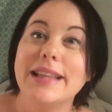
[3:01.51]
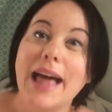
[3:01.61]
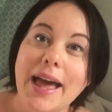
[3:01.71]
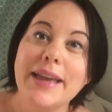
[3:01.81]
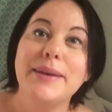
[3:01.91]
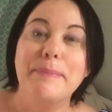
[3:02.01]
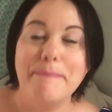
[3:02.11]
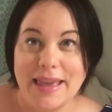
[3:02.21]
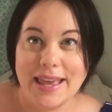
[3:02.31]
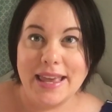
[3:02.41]
like
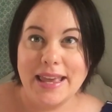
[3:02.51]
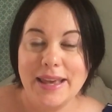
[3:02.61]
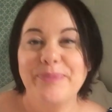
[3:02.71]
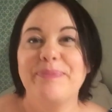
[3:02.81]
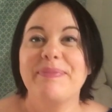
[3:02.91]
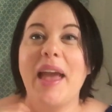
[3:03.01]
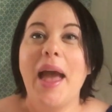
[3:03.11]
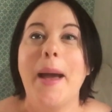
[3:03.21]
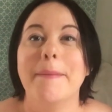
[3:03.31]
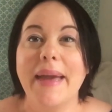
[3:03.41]
me.
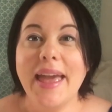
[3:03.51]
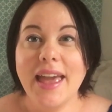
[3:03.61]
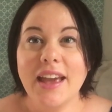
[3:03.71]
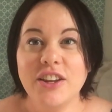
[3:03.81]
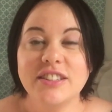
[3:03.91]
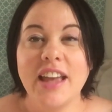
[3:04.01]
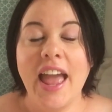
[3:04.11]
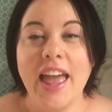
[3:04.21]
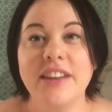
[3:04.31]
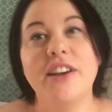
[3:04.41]
Make your
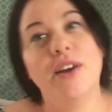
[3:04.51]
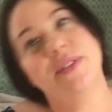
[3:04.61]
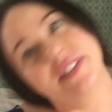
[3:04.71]
head go